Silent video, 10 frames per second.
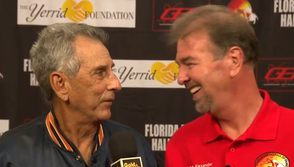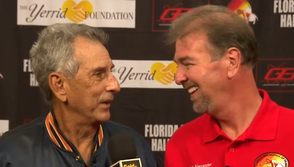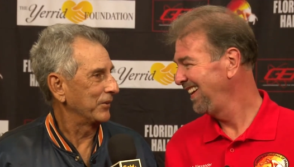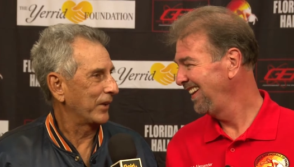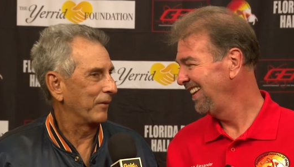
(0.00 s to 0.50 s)

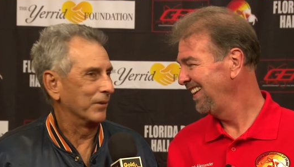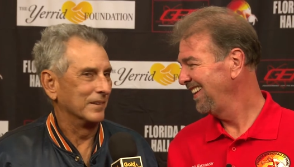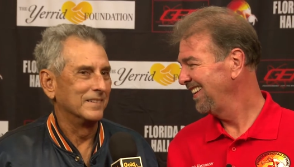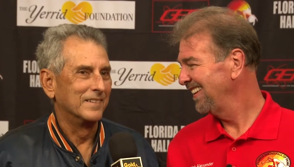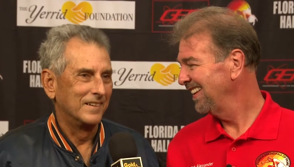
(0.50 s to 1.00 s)

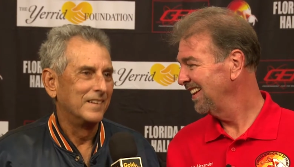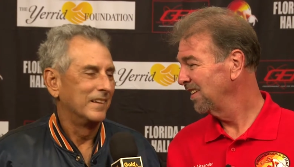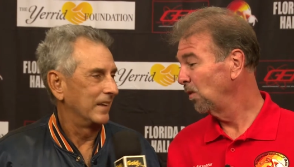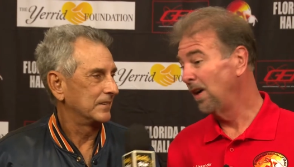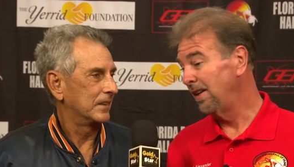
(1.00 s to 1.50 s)
Speaker 1: 77.
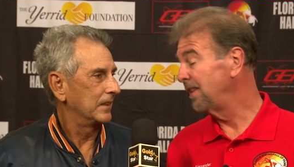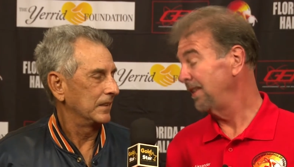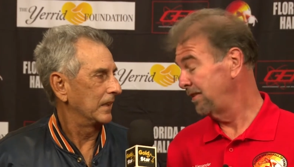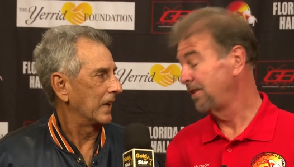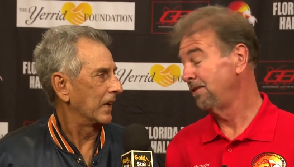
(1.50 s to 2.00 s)
And,
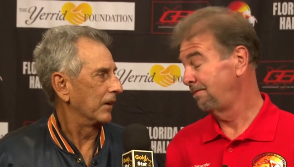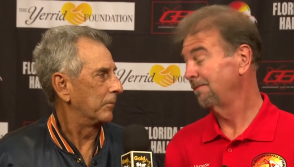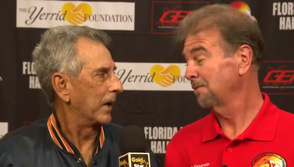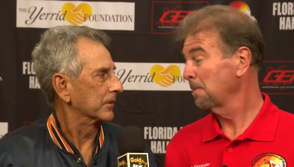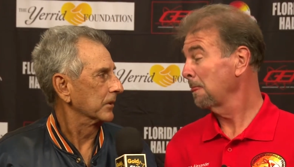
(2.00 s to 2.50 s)
well, you, and I
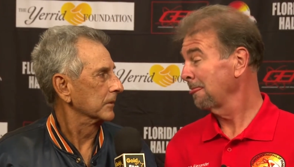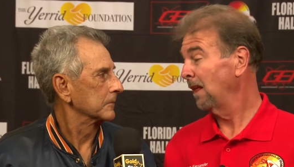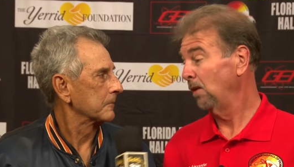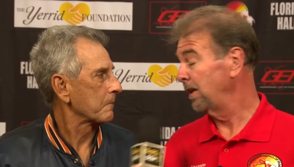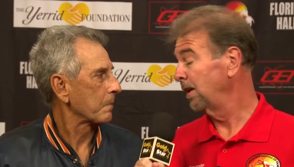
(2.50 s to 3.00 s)
love boxing.
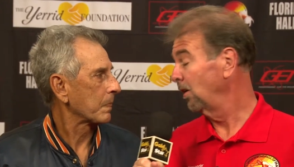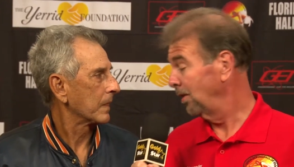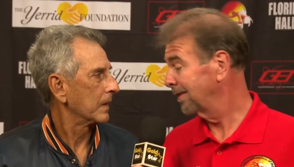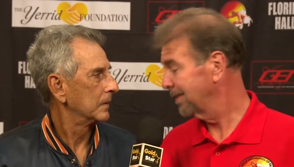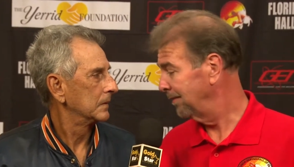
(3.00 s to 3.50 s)
Speaker 2: Well, you
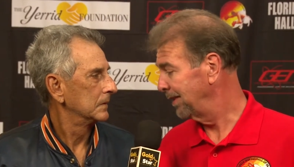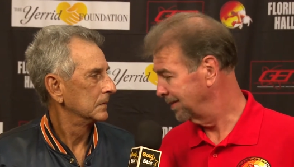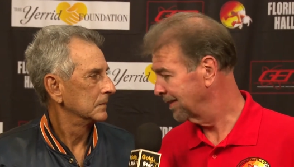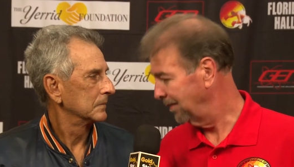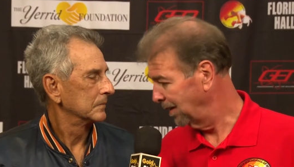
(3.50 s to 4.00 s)
don't look
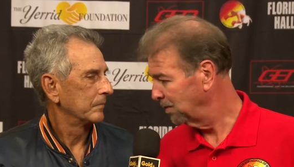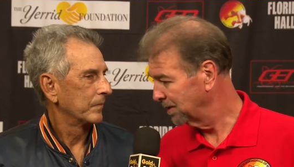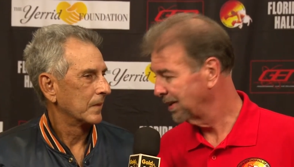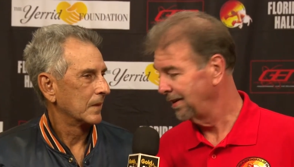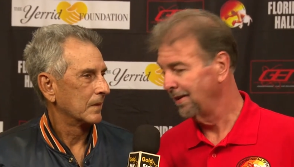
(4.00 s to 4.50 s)
77.
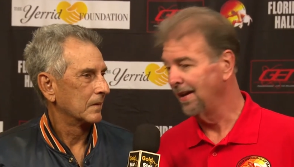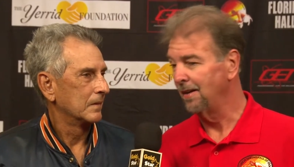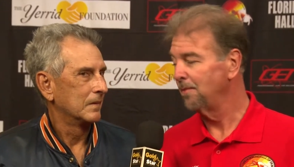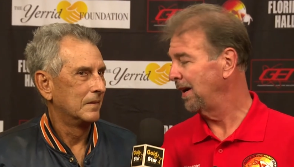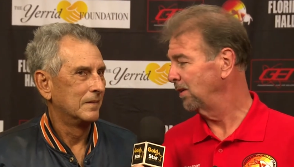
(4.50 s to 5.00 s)
I'm going to tell you
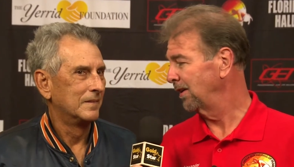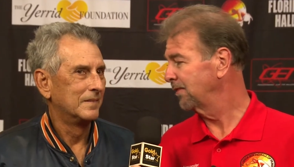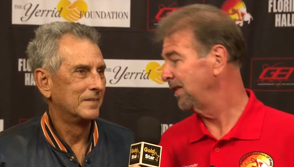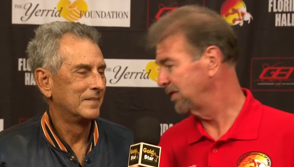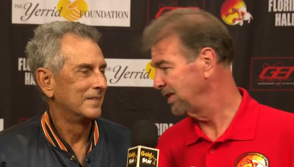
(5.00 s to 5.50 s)
that. You might
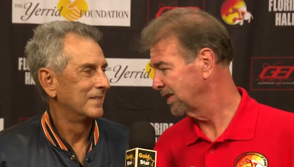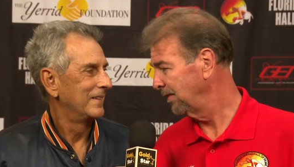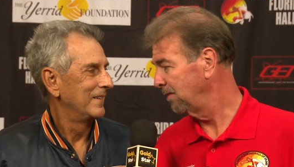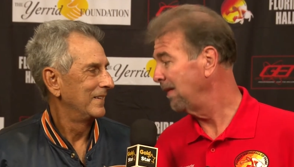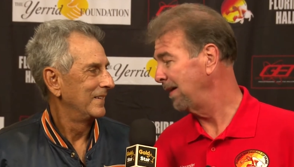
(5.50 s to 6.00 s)
look
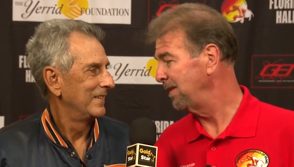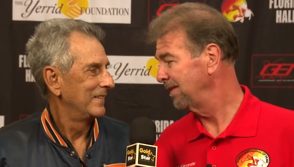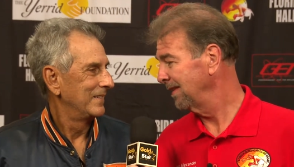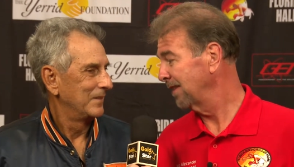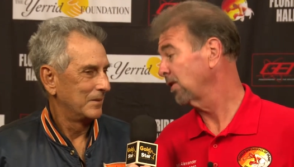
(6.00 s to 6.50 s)
57,
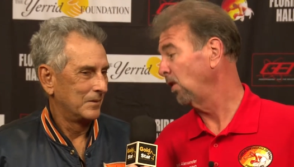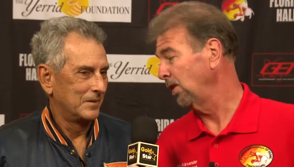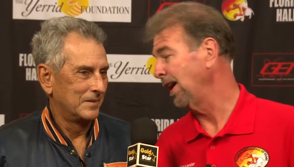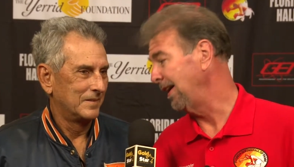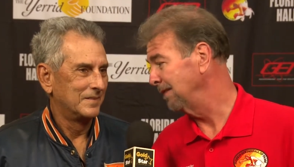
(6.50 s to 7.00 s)
maybe. That's
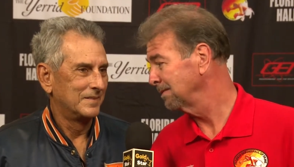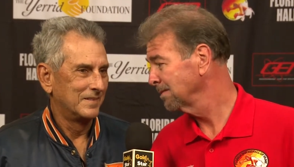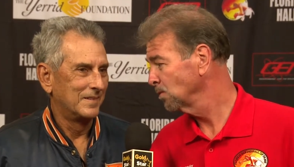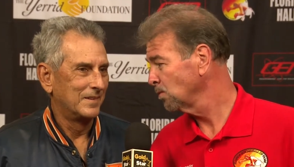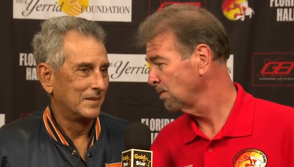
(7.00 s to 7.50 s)
how old I
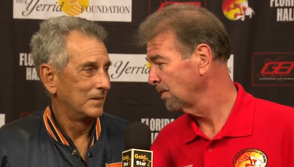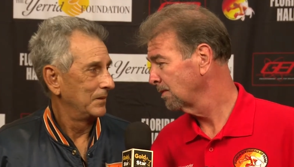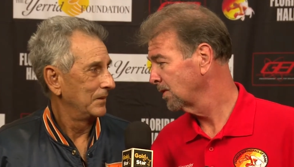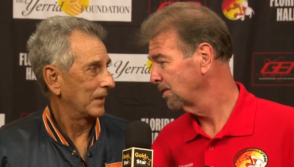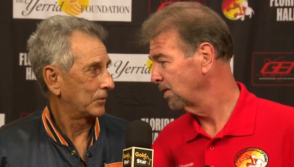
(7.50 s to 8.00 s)
am.
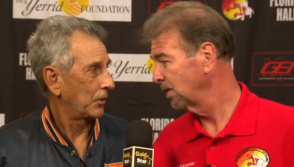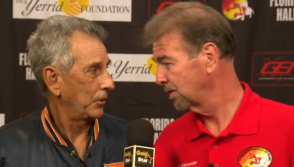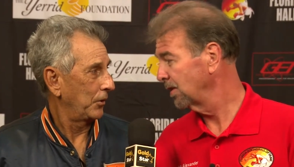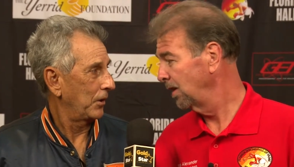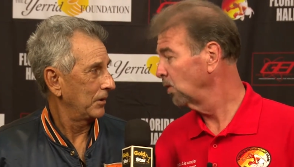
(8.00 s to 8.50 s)
That's
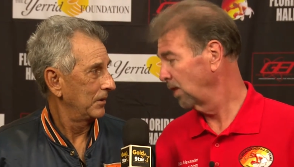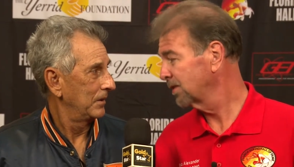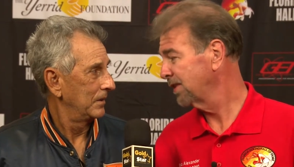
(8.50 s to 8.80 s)
you all look, you are.